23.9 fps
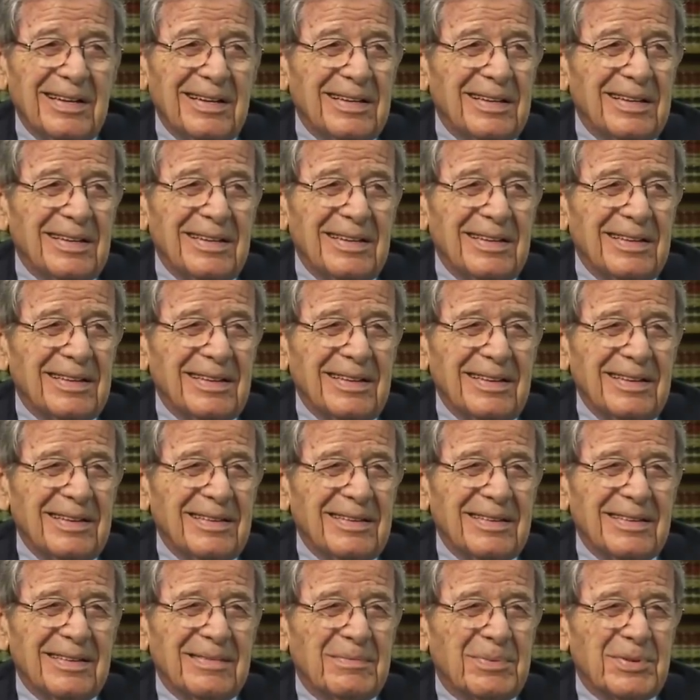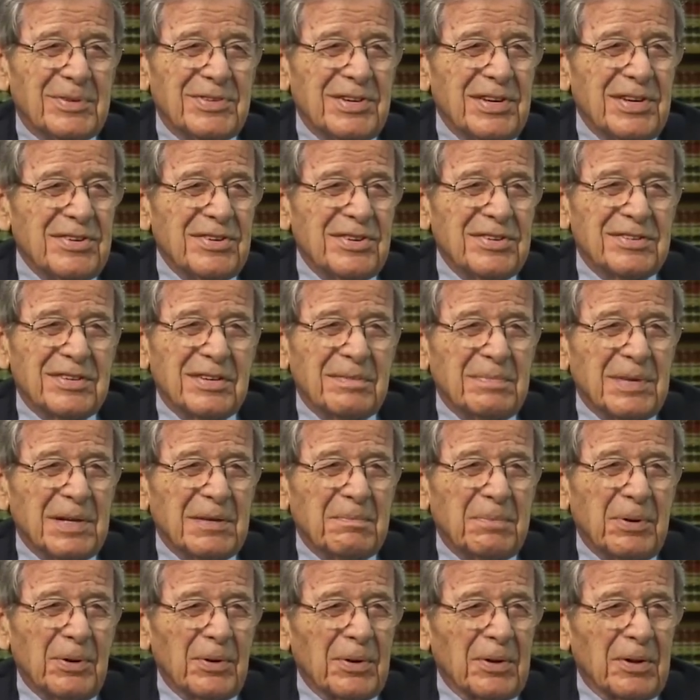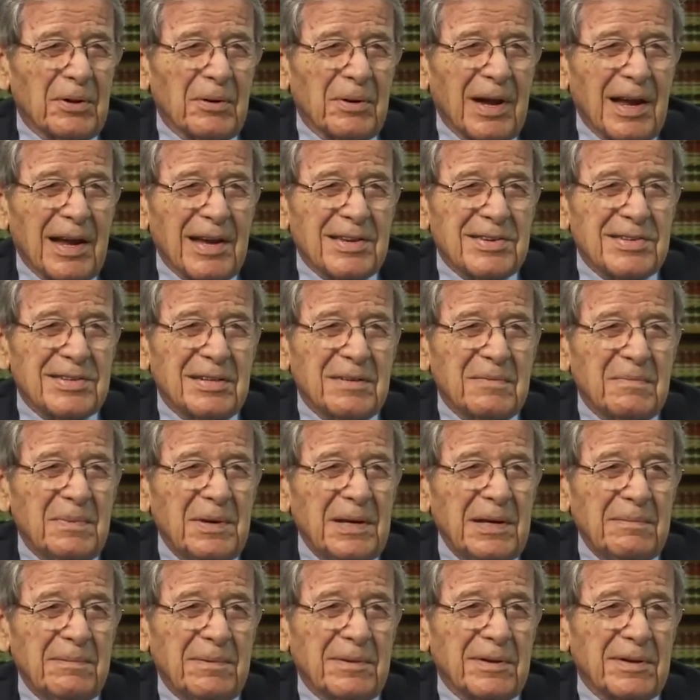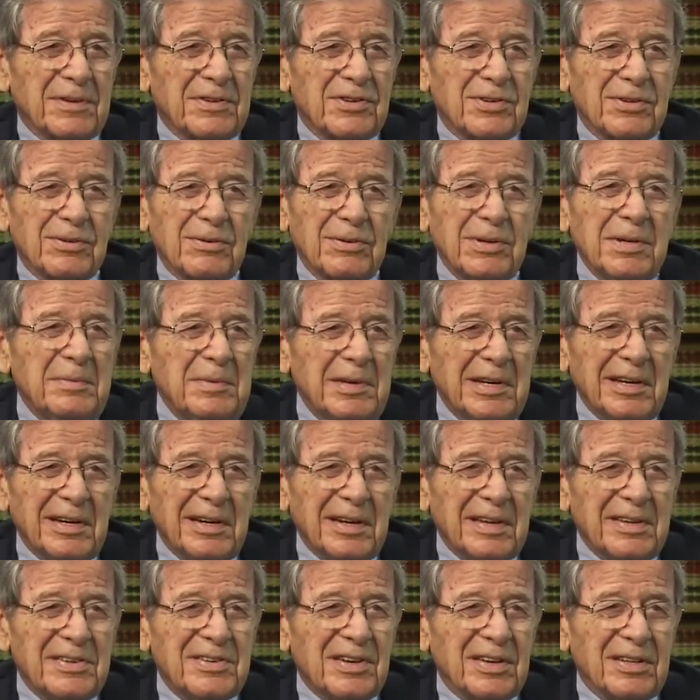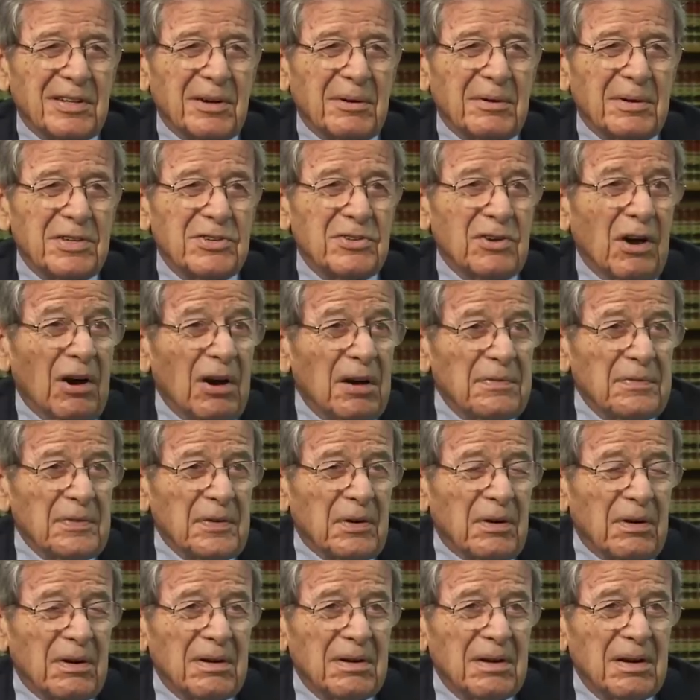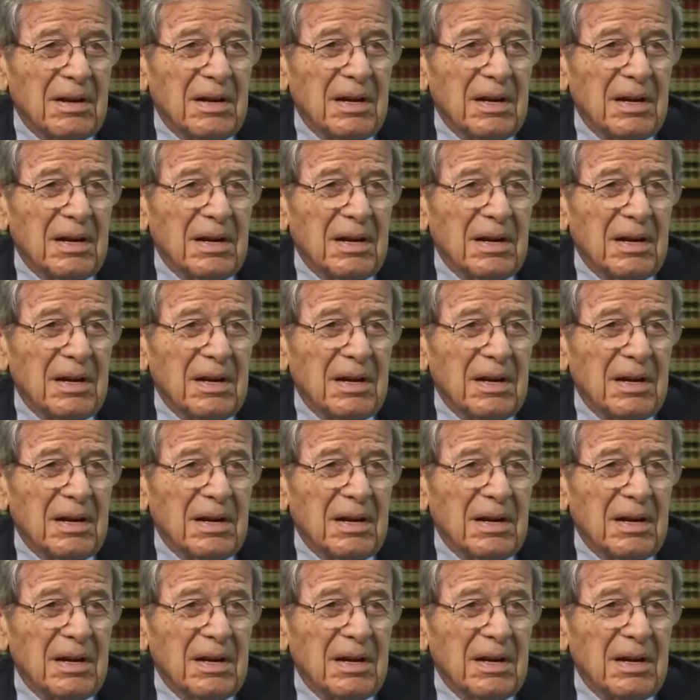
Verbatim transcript: the, the positions have been polarized and people are screaming at each other. It's awful.